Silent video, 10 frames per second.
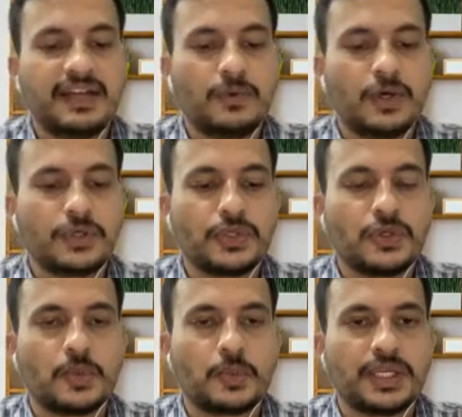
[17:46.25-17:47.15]
want to
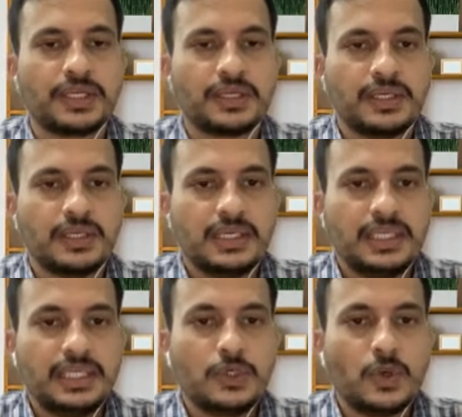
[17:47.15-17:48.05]
incorporate
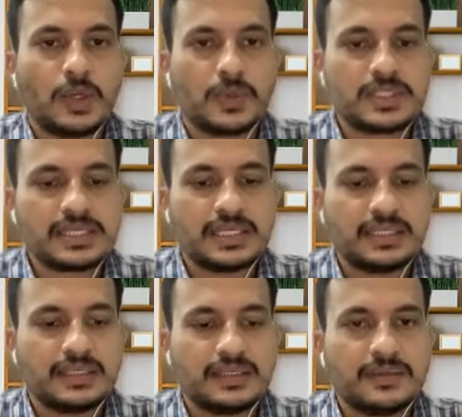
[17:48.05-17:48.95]
EcoR1 site,
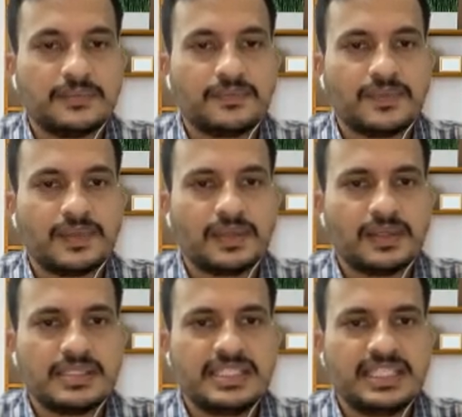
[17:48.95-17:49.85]

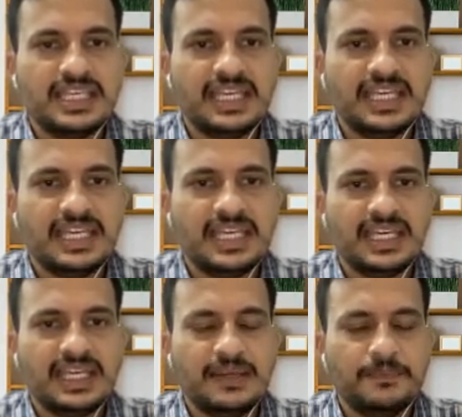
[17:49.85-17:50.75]
GAA